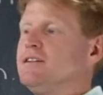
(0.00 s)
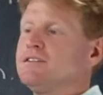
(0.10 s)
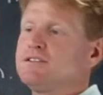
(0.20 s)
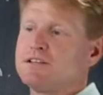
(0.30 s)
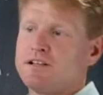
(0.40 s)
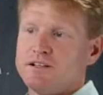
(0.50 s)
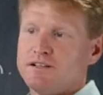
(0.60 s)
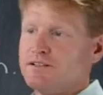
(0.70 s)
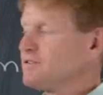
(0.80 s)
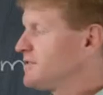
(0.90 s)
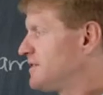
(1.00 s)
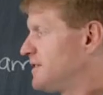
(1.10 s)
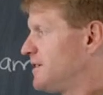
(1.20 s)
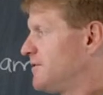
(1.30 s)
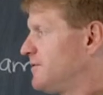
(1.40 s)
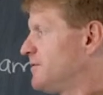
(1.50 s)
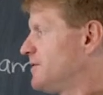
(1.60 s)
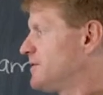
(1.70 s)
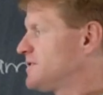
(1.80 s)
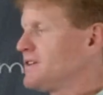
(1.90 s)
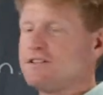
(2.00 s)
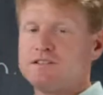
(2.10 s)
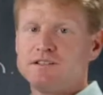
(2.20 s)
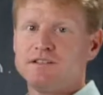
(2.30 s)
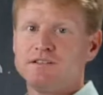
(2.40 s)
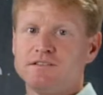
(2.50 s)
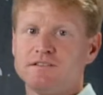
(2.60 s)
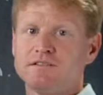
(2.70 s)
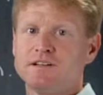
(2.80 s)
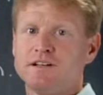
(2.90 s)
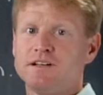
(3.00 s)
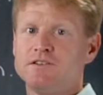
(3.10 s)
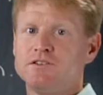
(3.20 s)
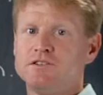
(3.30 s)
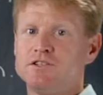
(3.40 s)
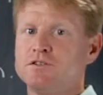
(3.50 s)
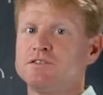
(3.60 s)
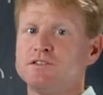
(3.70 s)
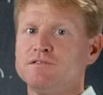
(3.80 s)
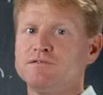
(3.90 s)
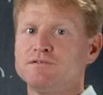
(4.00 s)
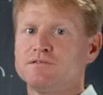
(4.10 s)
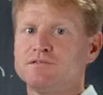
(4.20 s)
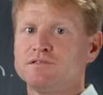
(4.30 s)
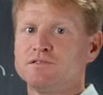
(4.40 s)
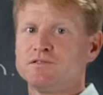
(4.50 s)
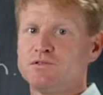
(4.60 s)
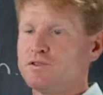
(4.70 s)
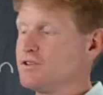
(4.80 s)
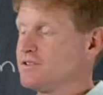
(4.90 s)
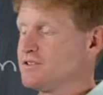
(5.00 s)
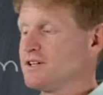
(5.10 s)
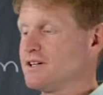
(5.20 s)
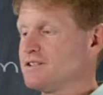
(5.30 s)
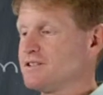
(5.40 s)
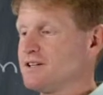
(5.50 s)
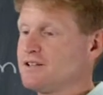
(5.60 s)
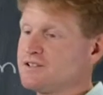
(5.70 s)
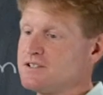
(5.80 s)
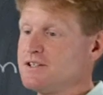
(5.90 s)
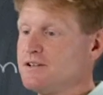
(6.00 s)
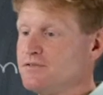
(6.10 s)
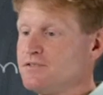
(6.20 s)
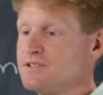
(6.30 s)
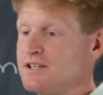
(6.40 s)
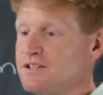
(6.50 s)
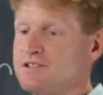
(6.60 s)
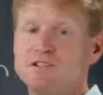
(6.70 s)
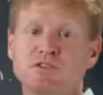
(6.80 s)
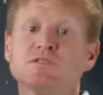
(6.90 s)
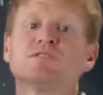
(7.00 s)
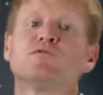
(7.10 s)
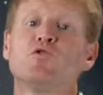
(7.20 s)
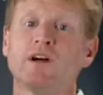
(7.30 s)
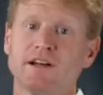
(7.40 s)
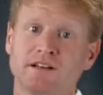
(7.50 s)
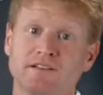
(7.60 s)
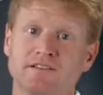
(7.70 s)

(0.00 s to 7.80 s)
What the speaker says: Stella, Steve, Stacy, and Joseph, or you could say Stella, Steve, Stacy, Joseph que.